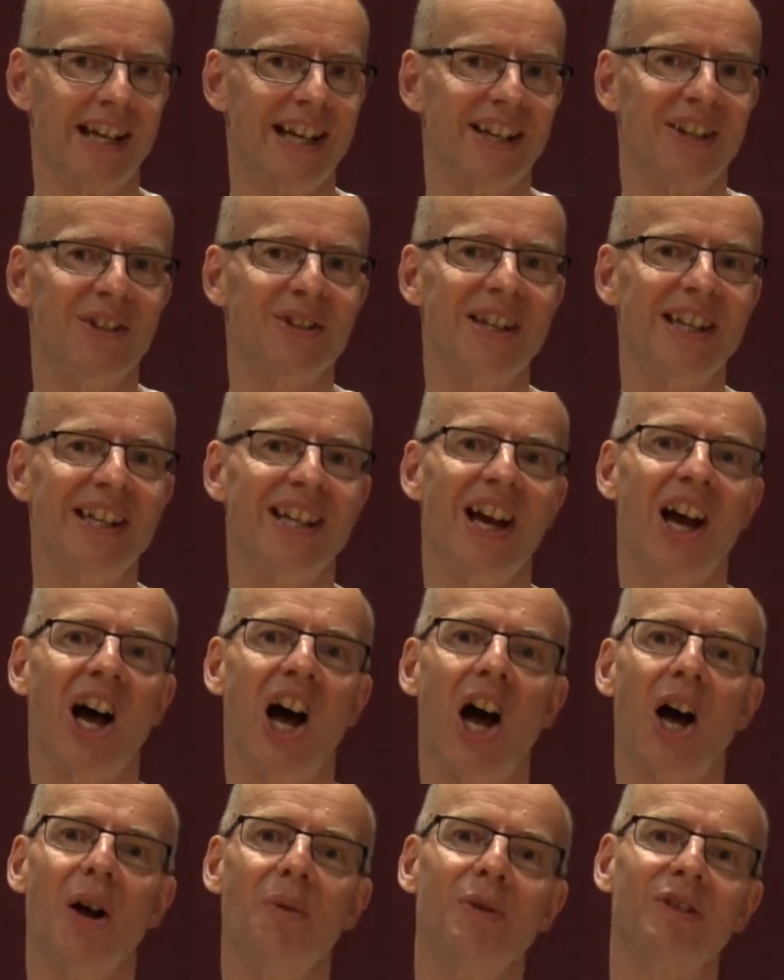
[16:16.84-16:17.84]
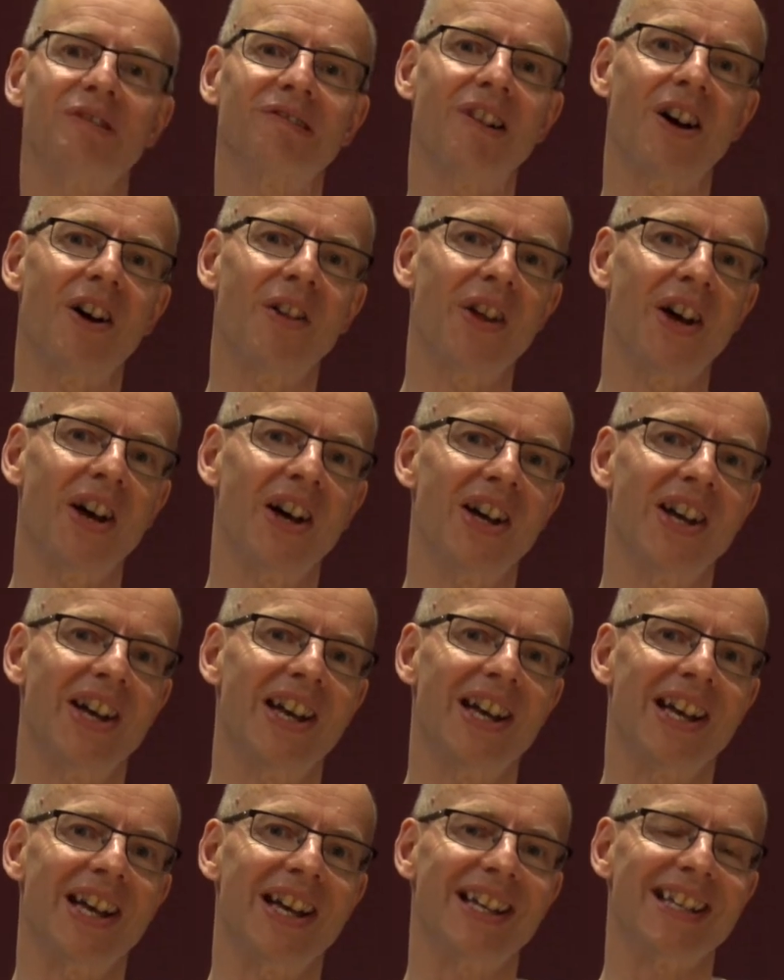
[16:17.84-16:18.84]
You see, I would rather
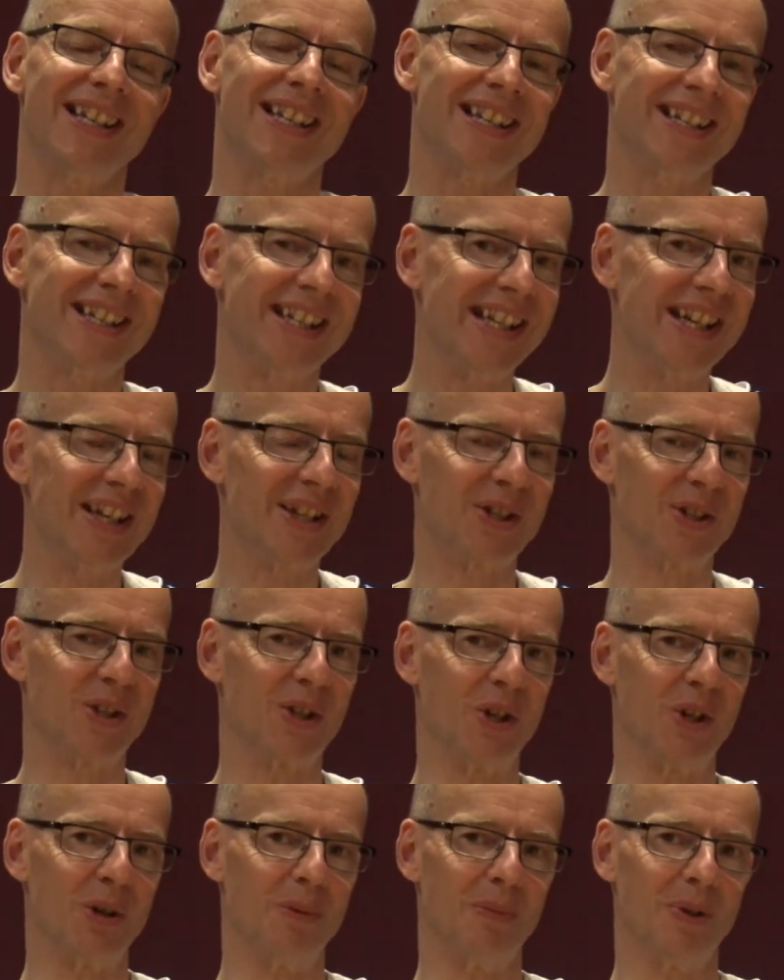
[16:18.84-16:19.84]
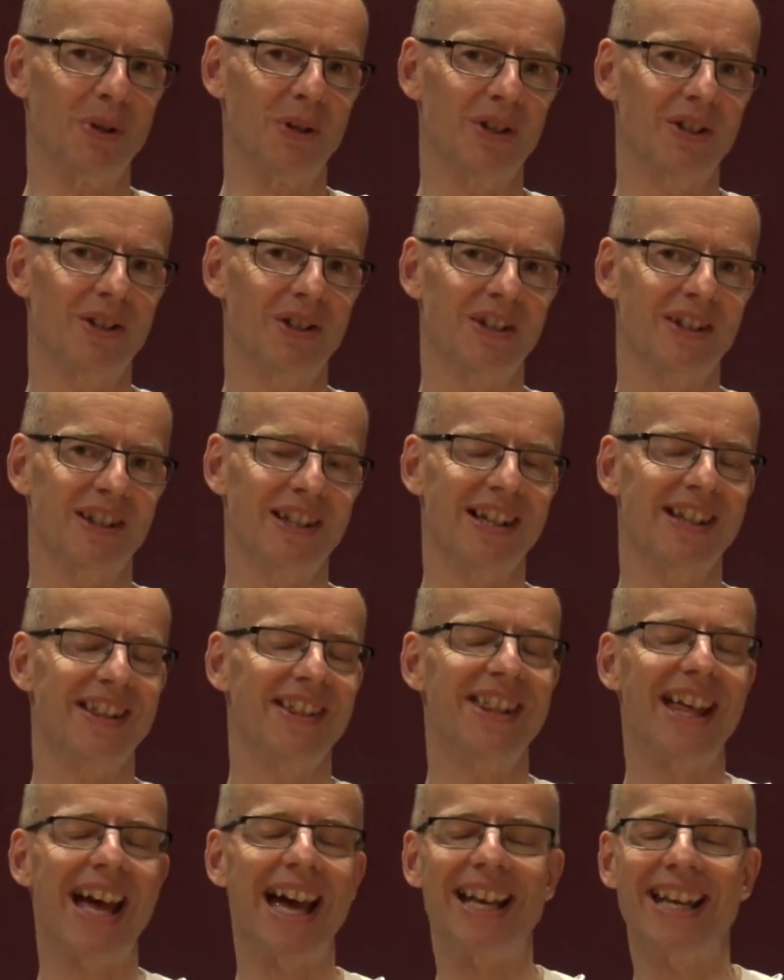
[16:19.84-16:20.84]
see a sermon
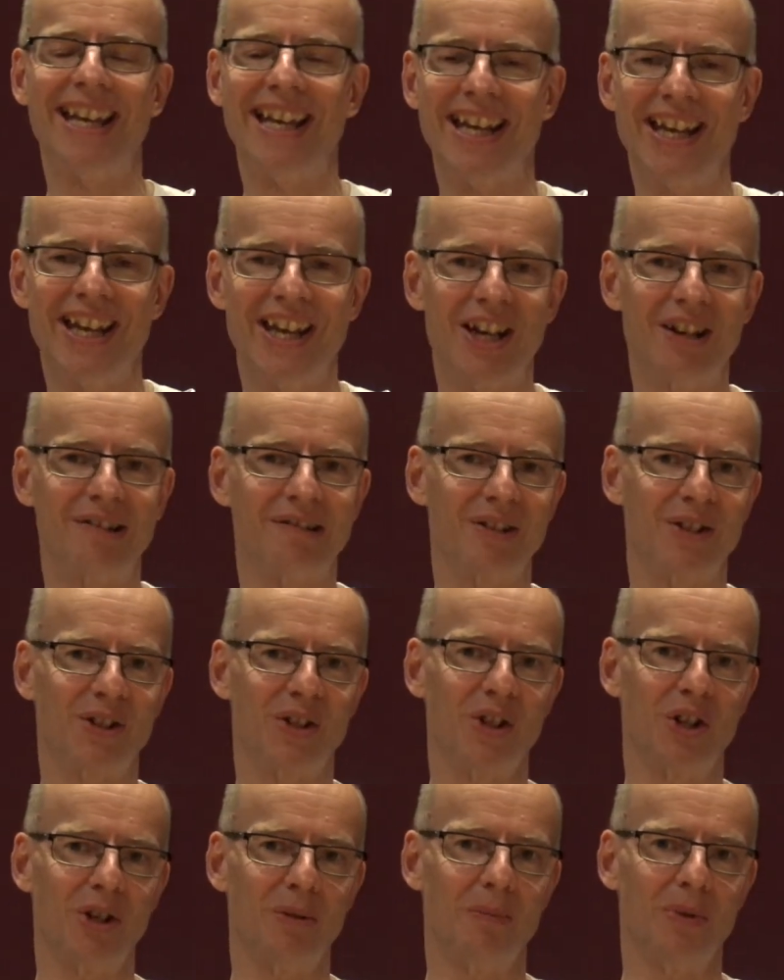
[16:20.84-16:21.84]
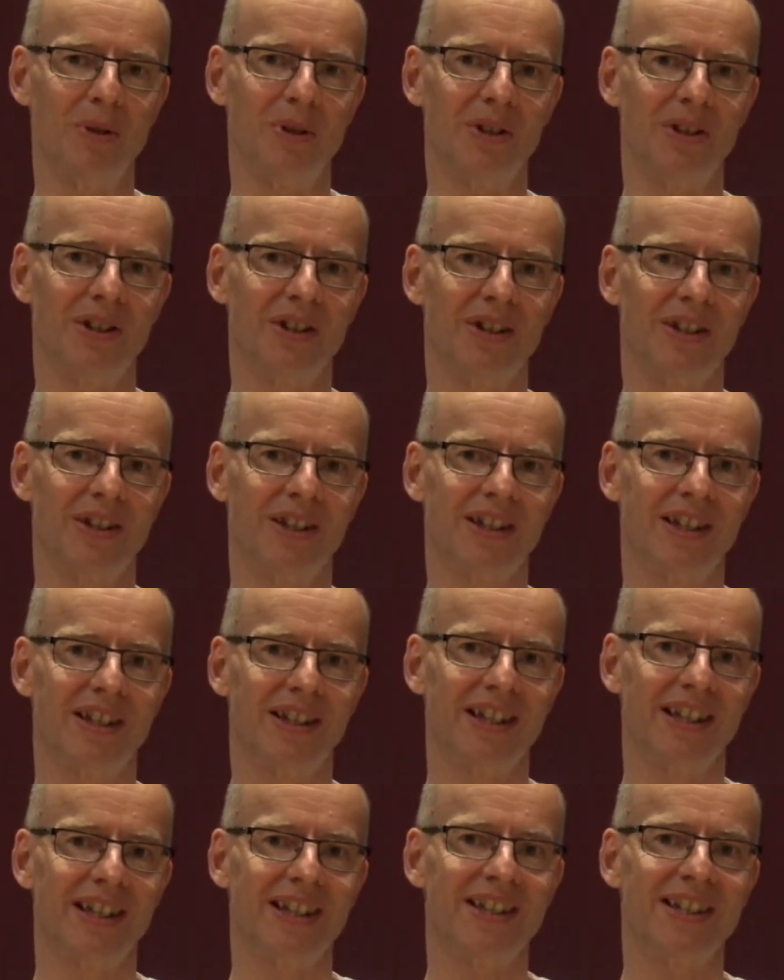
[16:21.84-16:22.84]
than hear a sermon.
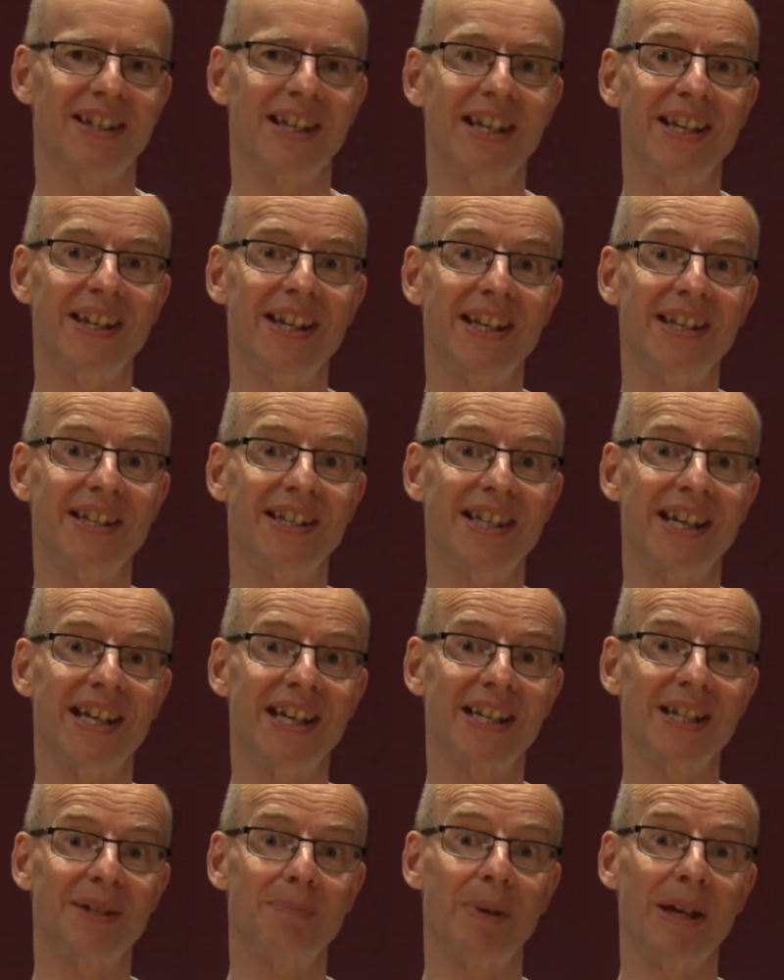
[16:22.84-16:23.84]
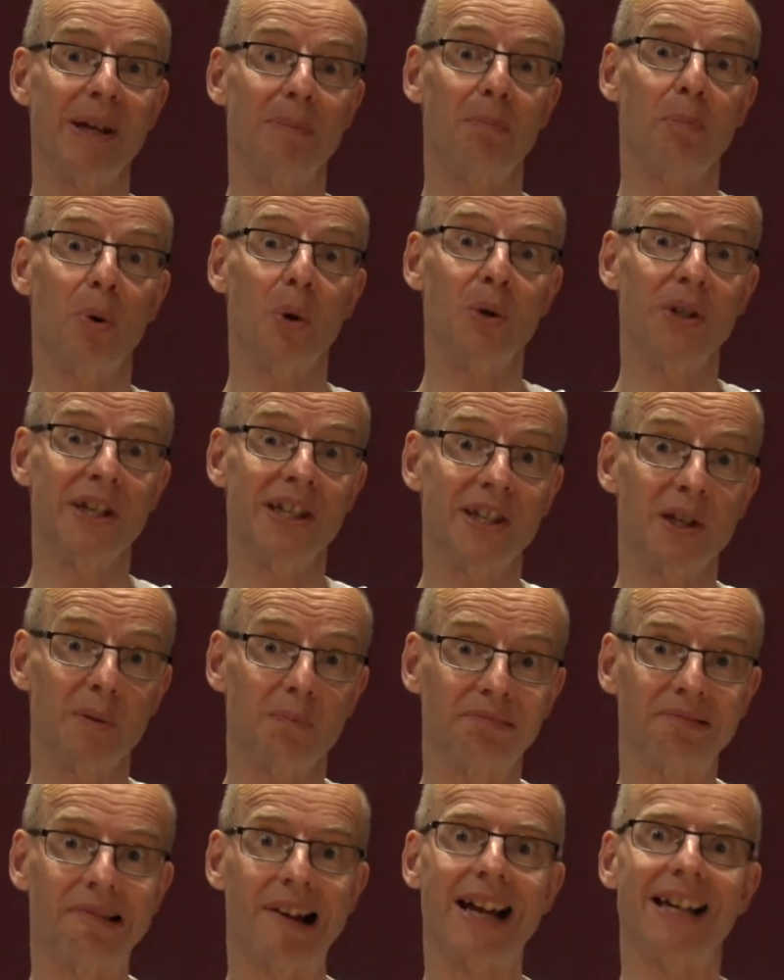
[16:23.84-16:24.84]
See these things being put into
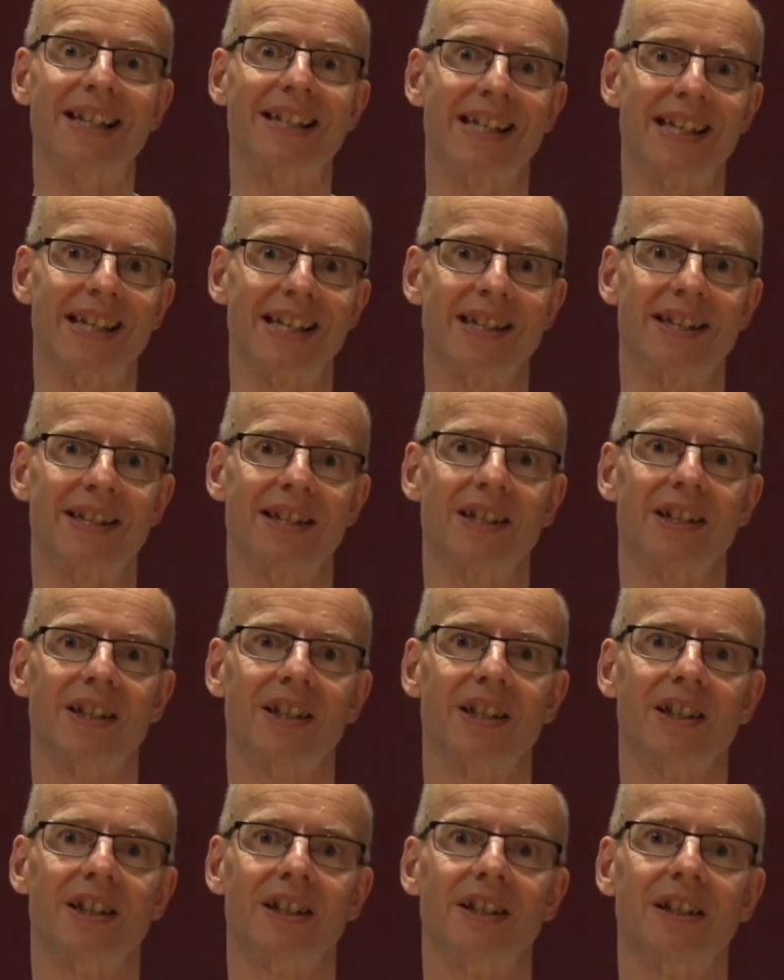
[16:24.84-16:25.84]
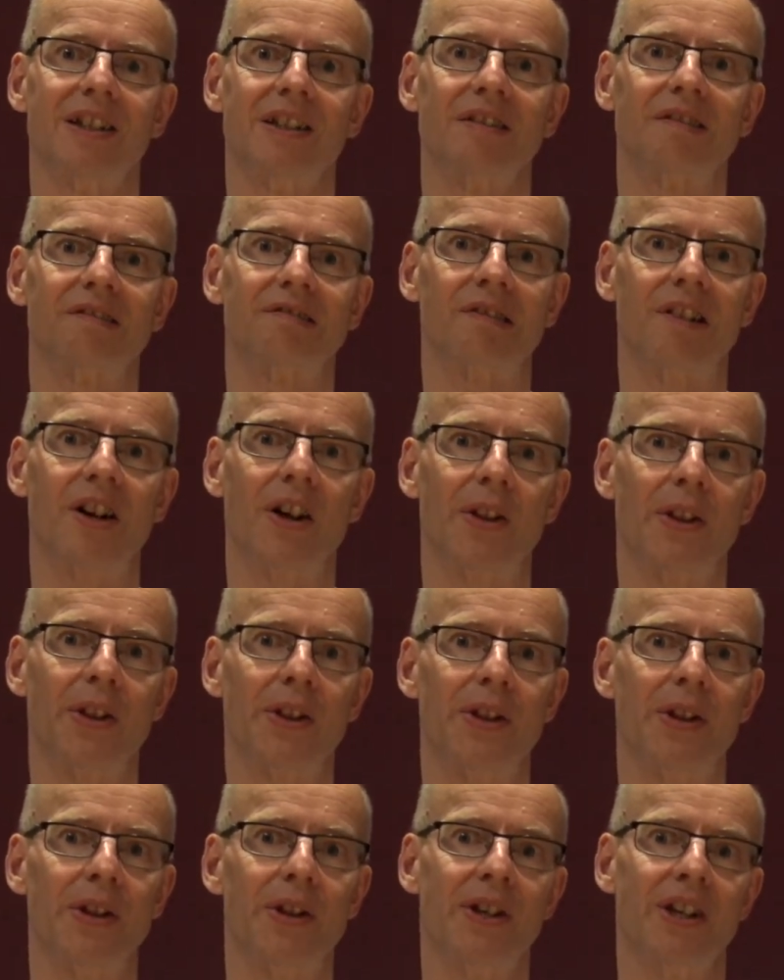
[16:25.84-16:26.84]
practice rather
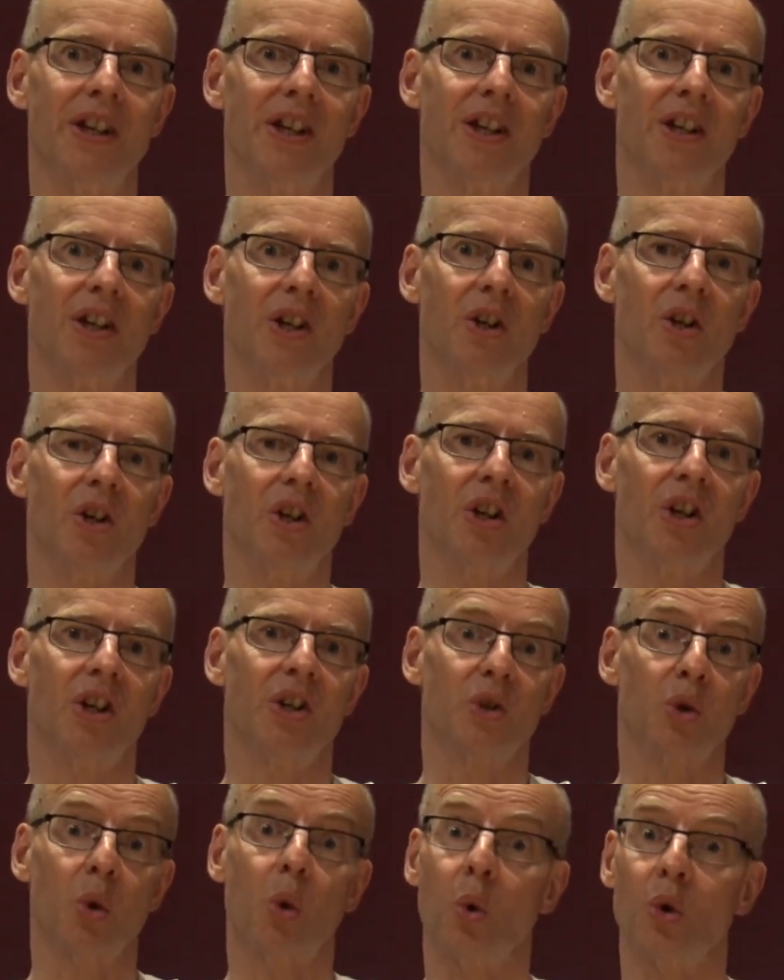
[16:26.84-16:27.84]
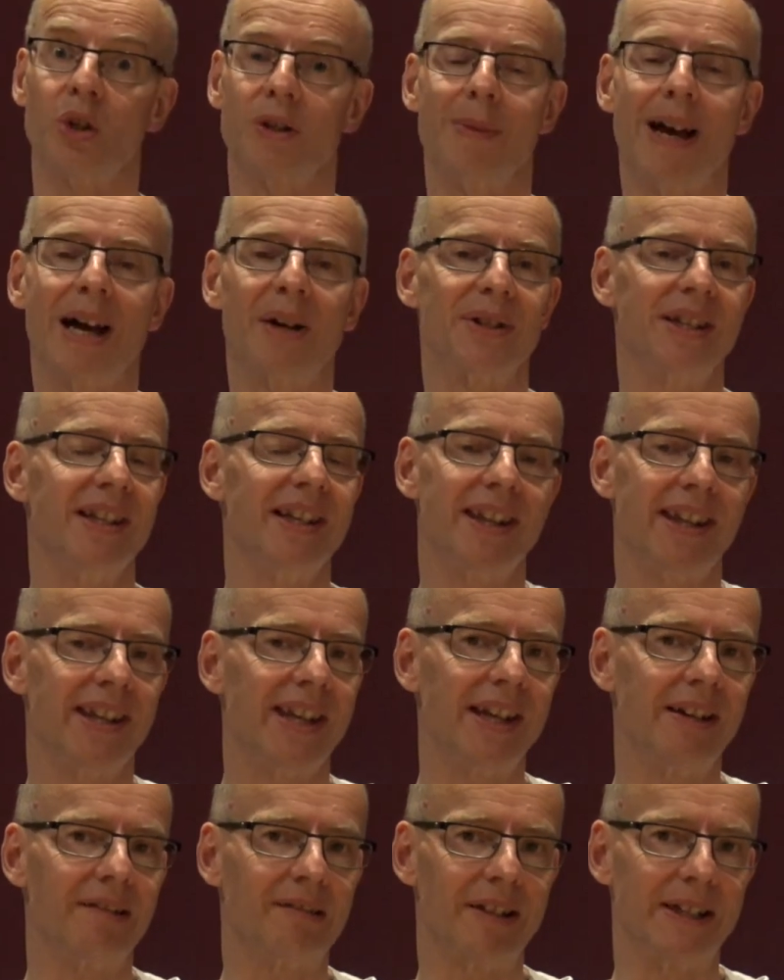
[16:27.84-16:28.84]
than talked about in
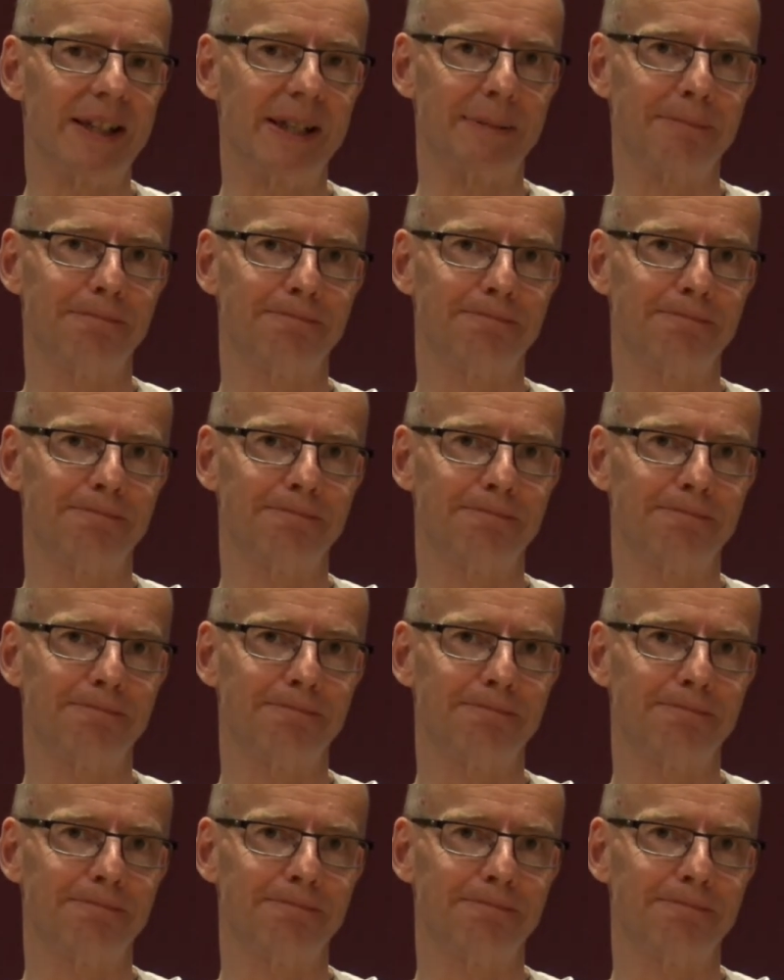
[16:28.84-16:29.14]
theory.